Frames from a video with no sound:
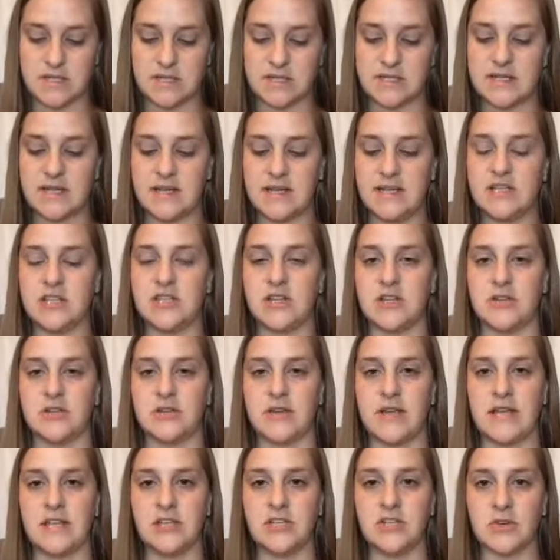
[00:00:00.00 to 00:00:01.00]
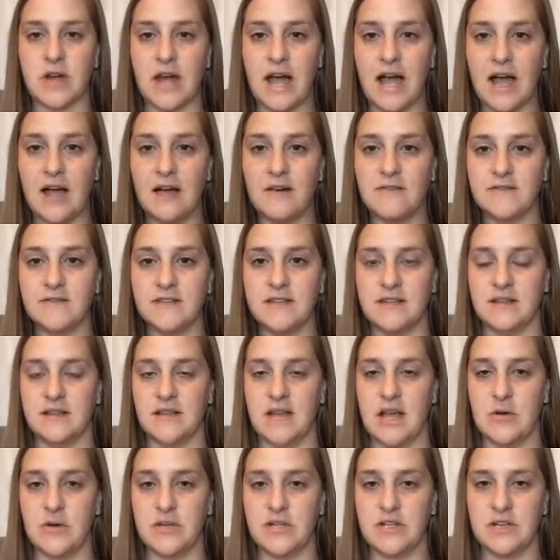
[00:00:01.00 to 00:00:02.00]
to send each other a draft and
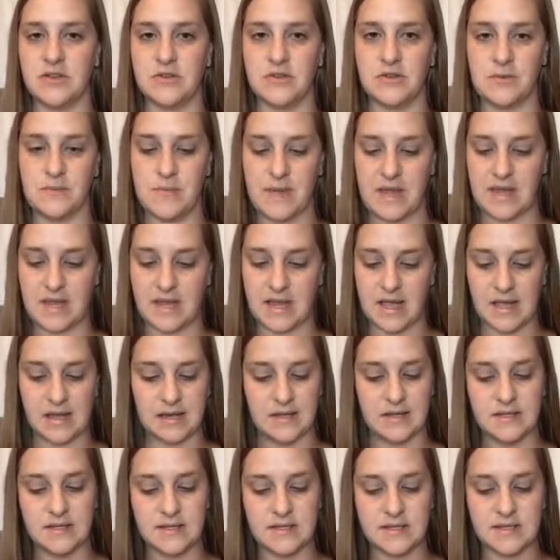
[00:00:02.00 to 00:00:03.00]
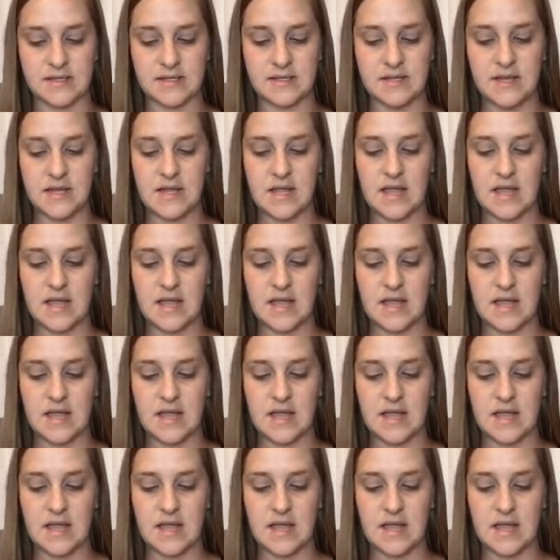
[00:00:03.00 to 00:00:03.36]
allow each other to make edits